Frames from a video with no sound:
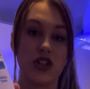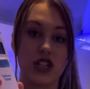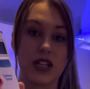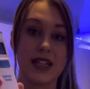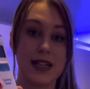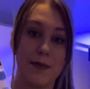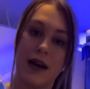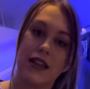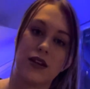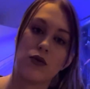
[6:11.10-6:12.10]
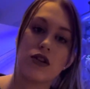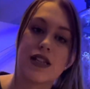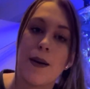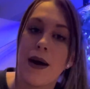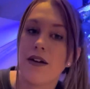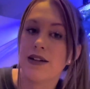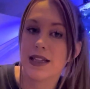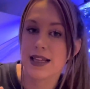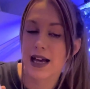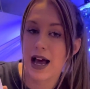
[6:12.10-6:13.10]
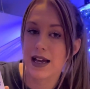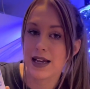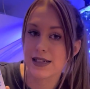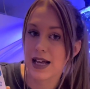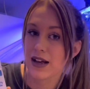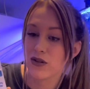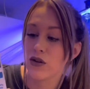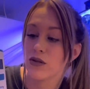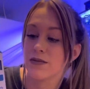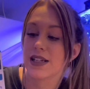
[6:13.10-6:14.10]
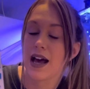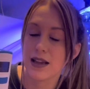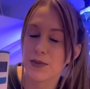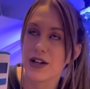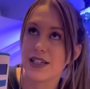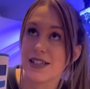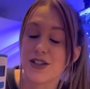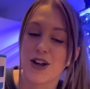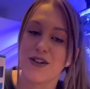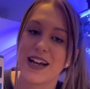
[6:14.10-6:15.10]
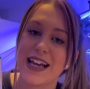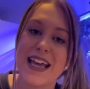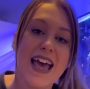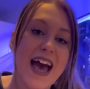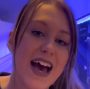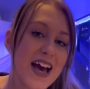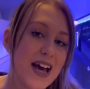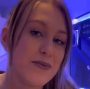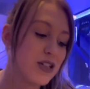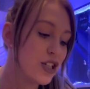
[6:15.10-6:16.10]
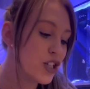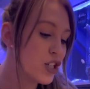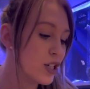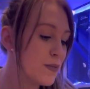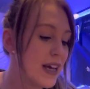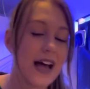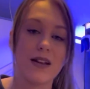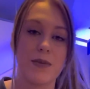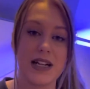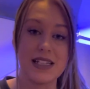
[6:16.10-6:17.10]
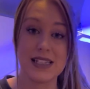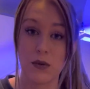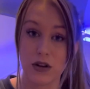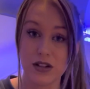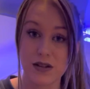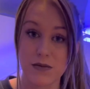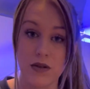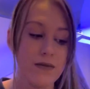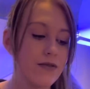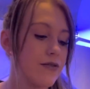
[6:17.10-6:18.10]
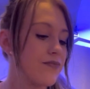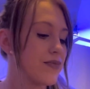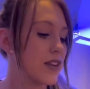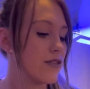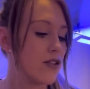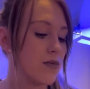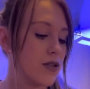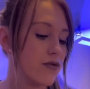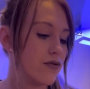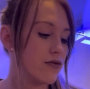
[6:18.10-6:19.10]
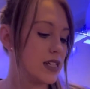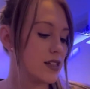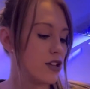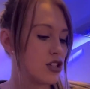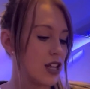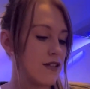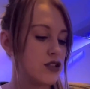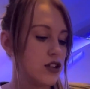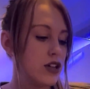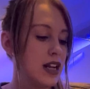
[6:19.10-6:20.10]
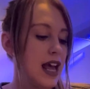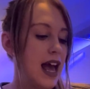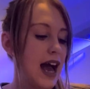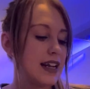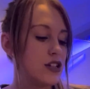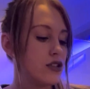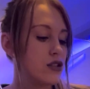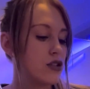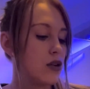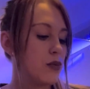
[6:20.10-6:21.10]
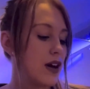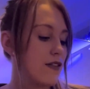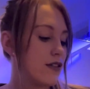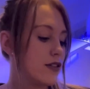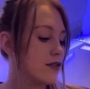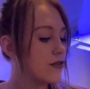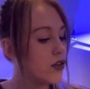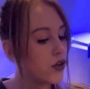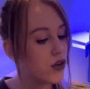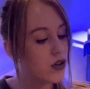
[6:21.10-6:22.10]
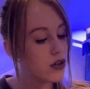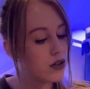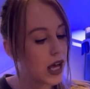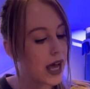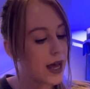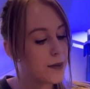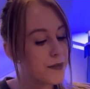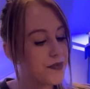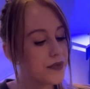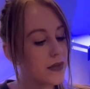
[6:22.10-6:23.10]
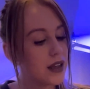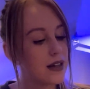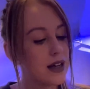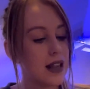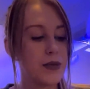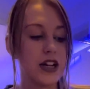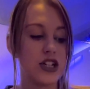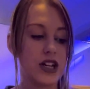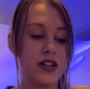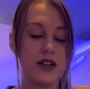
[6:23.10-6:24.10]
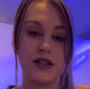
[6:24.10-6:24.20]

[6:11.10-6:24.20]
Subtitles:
going to dip it in the water. Apparently it comes calibrated, sorry. You should be calibrating it once a month from the research that I've done, and it does come with 4 calibration